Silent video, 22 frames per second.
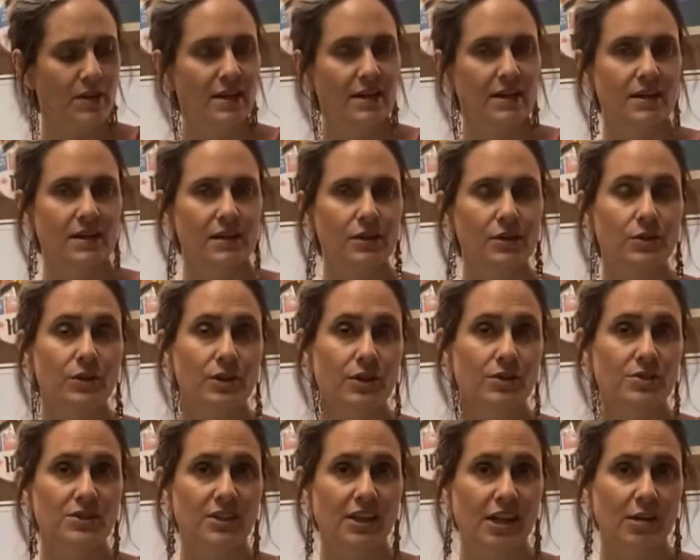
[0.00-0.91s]

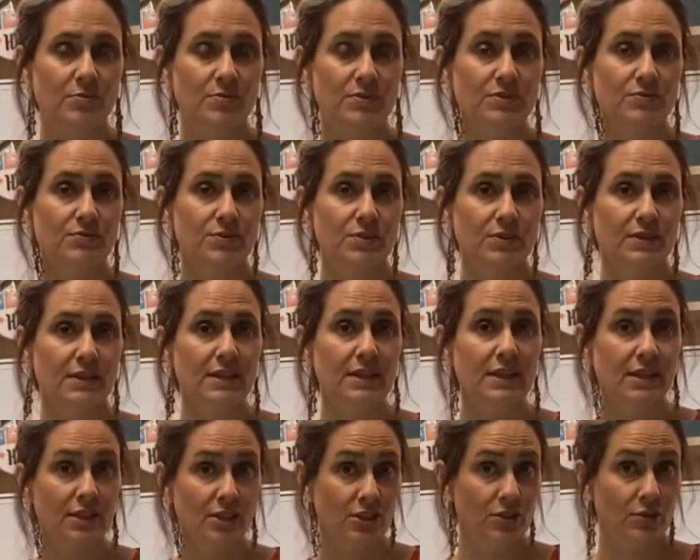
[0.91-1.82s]
Clear tape is
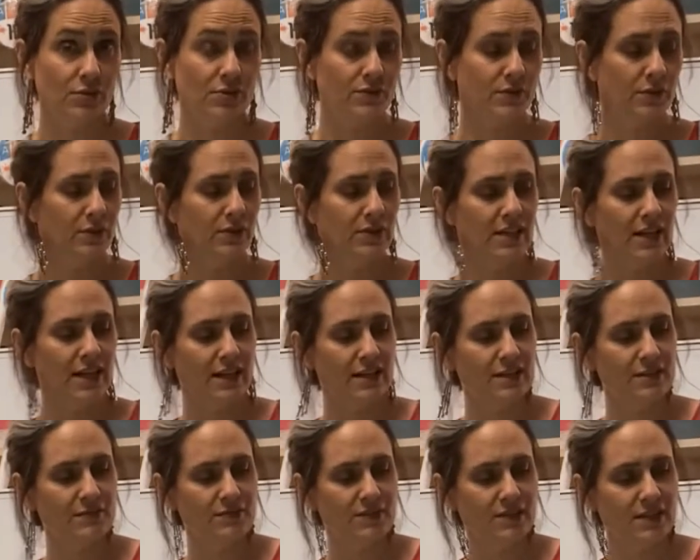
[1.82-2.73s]
really useful and
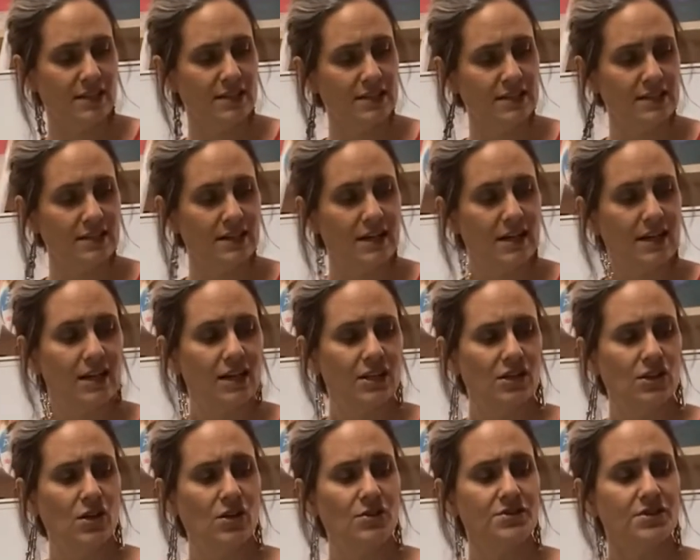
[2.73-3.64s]
handy for this.
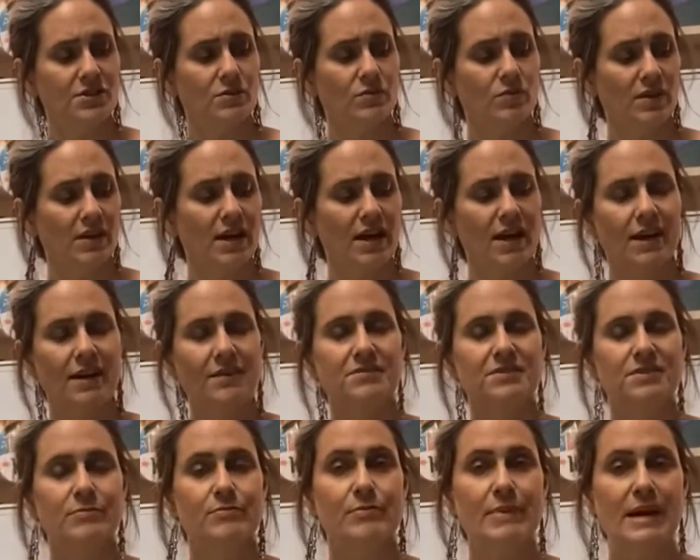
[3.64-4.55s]
You also want to have
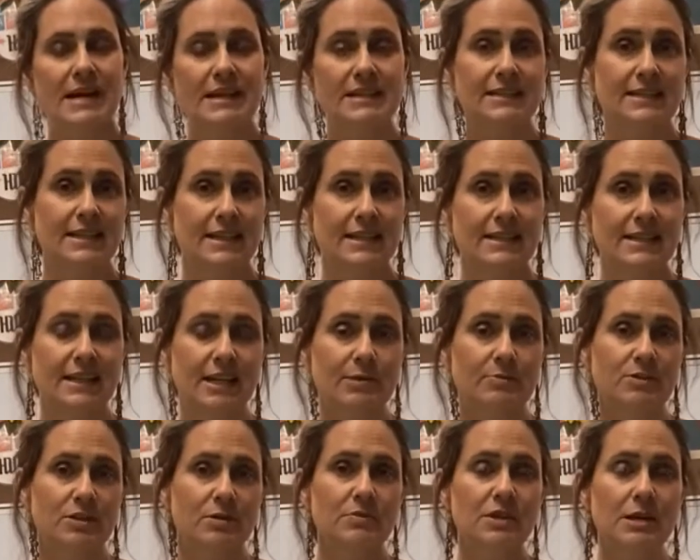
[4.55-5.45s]
some masking
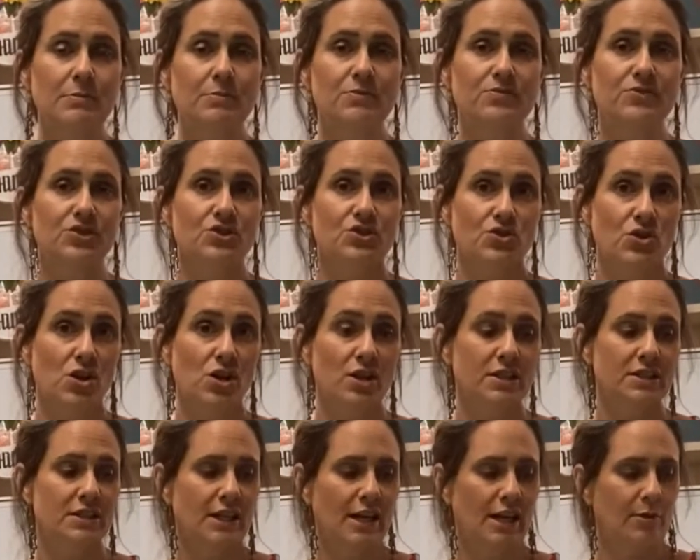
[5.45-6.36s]
tape, some type of
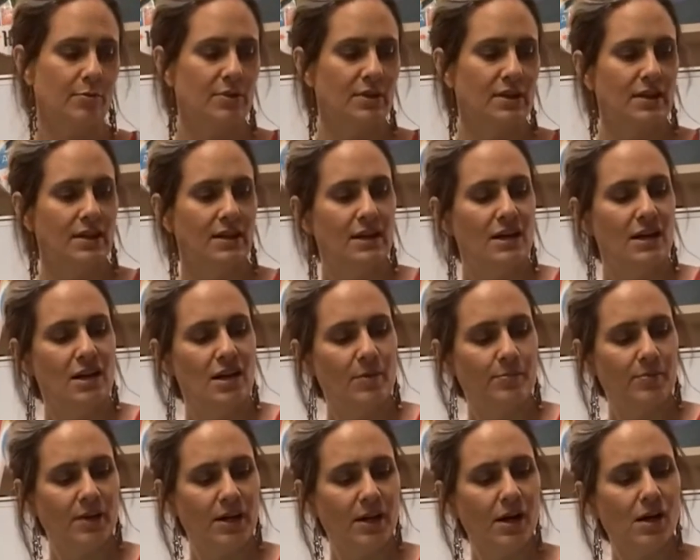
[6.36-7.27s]
strong tape.
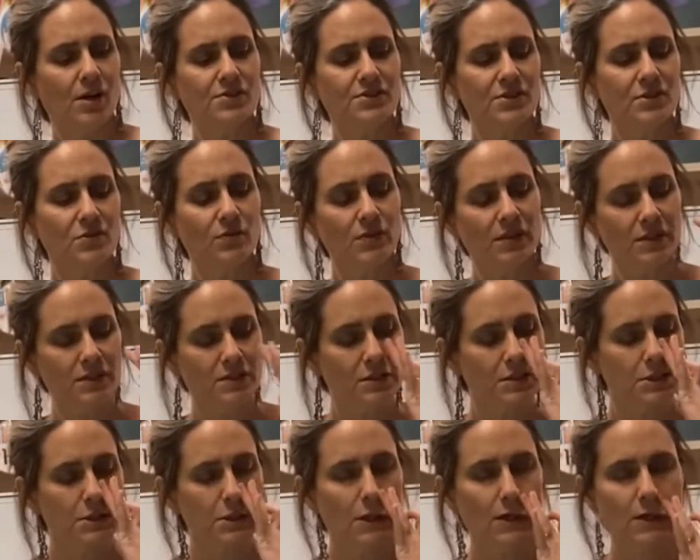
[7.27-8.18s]
But I also wanted to
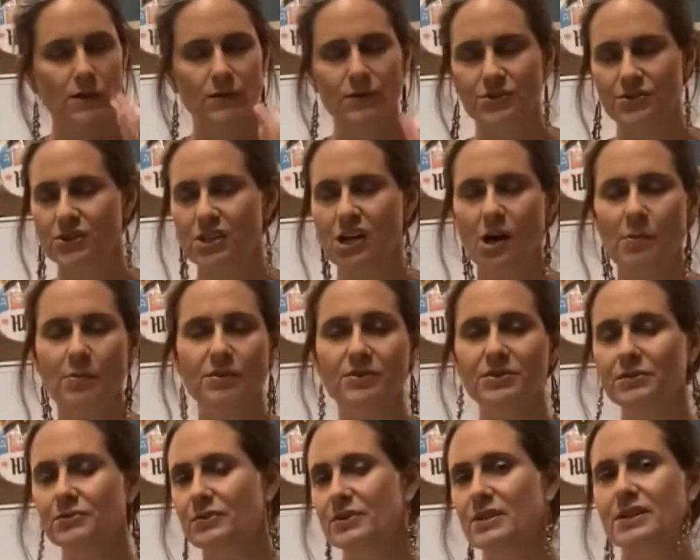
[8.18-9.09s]
show you there's a couple
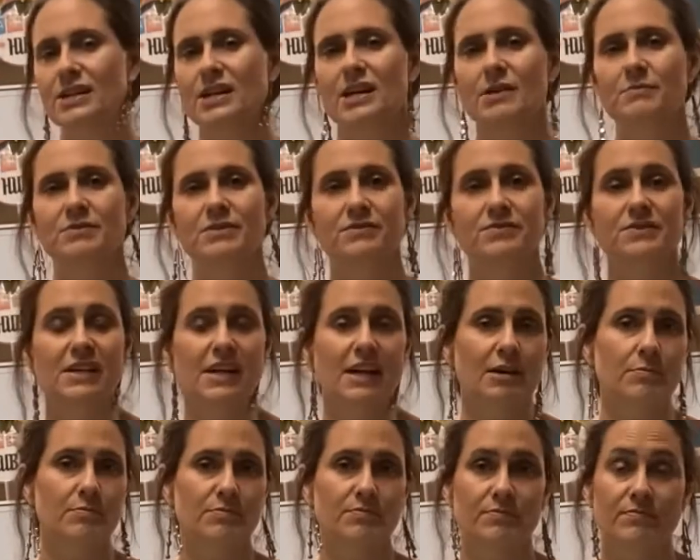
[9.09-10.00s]
different types of
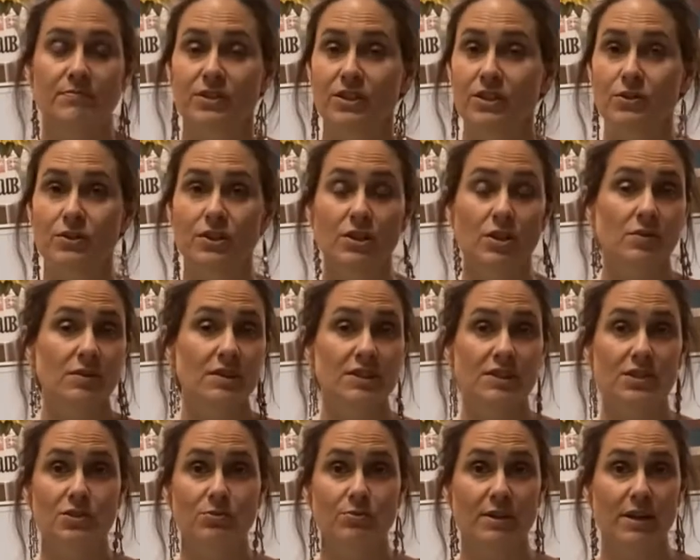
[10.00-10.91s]
tape. You can always
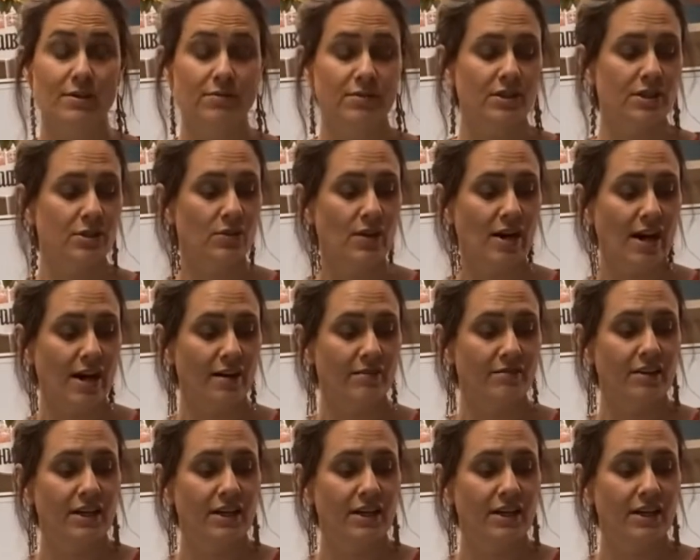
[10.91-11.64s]
use whatever you have.